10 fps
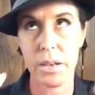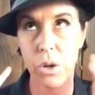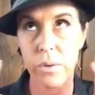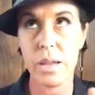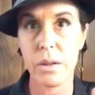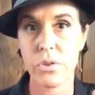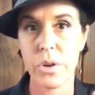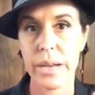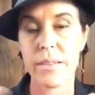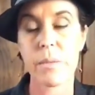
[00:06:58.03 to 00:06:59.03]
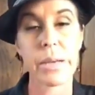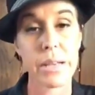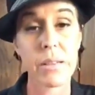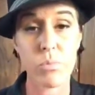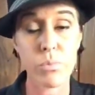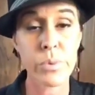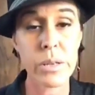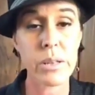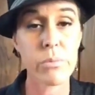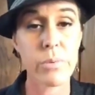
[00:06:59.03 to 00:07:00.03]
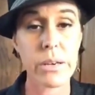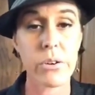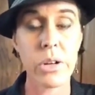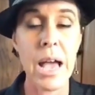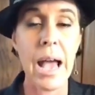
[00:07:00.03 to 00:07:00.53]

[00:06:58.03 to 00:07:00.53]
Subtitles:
I know it sounds crazy, but it's really real.